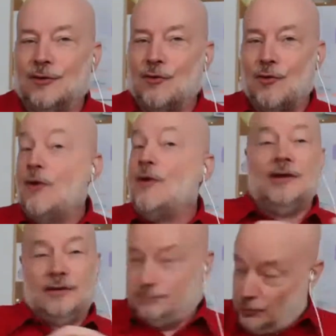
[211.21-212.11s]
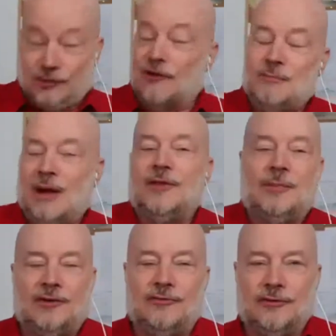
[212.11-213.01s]
or put off by the
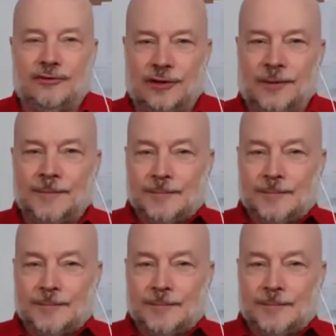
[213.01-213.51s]
bad review.